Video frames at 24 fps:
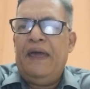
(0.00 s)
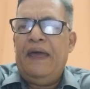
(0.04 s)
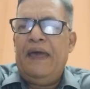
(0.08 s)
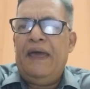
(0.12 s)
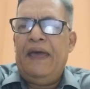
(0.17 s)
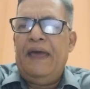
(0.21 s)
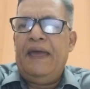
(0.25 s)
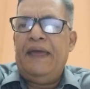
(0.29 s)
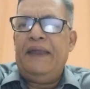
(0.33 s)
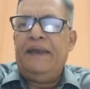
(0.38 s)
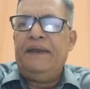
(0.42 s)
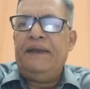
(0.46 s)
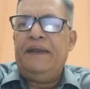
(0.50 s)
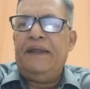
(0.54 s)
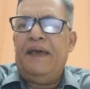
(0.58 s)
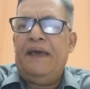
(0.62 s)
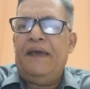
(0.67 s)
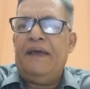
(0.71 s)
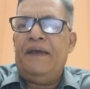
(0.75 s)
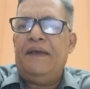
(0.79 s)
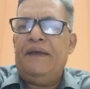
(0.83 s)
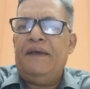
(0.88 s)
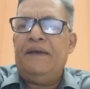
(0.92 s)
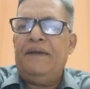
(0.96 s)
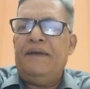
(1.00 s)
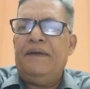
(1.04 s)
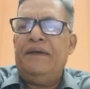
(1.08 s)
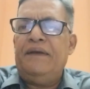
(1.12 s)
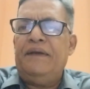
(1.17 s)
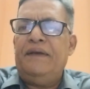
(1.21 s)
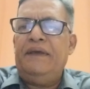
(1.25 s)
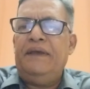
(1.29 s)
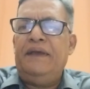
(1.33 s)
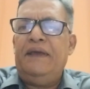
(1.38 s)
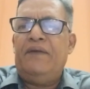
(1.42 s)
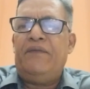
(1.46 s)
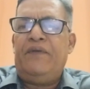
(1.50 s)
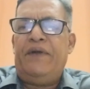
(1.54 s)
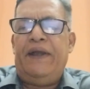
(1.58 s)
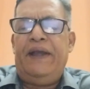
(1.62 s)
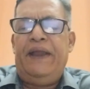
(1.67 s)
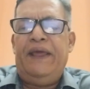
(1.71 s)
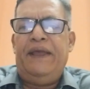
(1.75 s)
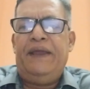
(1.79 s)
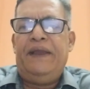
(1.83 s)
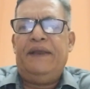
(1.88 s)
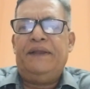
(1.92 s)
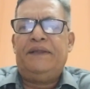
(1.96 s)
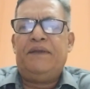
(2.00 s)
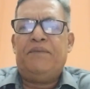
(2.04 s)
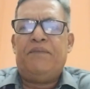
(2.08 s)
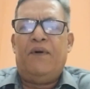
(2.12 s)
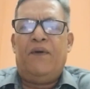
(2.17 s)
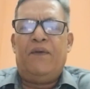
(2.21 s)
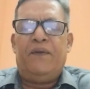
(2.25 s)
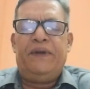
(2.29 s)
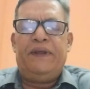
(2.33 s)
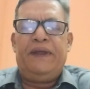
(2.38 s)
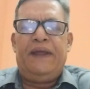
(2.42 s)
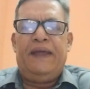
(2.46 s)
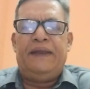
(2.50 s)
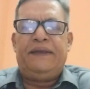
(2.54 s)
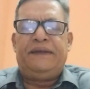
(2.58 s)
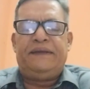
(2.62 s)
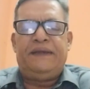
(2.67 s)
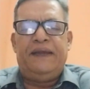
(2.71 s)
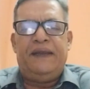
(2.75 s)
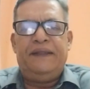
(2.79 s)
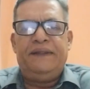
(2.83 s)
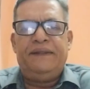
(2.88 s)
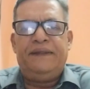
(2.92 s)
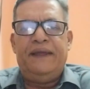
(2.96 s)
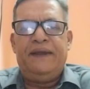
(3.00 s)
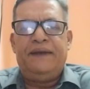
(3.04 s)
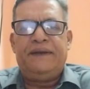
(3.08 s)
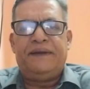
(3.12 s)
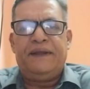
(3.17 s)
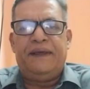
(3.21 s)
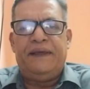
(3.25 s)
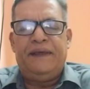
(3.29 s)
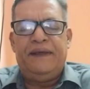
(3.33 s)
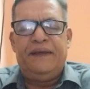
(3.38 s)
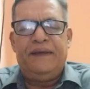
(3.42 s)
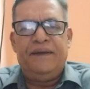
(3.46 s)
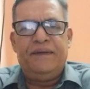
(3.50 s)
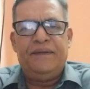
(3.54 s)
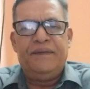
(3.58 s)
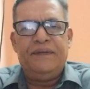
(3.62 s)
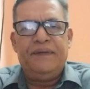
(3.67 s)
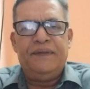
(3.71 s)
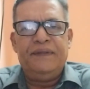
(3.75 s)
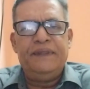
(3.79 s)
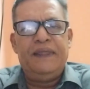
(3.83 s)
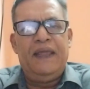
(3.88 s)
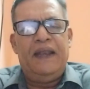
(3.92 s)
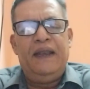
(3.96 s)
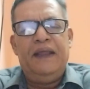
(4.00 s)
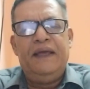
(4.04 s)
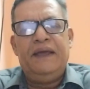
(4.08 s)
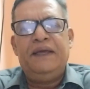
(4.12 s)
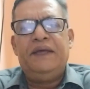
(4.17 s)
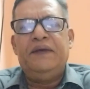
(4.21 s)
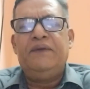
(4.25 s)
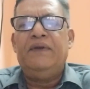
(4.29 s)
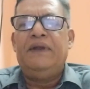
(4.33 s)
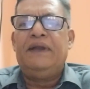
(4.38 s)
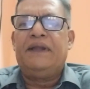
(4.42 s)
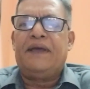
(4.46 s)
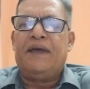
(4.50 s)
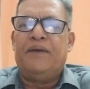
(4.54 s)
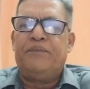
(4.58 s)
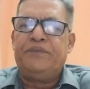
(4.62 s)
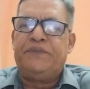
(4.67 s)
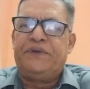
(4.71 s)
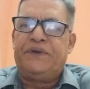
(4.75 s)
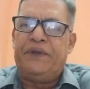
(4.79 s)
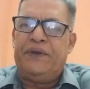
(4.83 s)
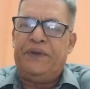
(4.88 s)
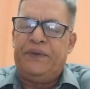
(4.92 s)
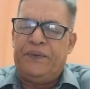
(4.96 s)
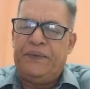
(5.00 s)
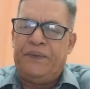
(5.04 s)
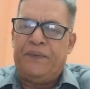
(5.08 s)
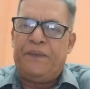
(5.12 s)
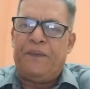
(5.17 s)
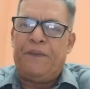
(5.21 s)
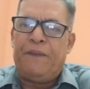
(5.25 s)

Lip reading: And every day in the morning at 10:30, the link will come to you.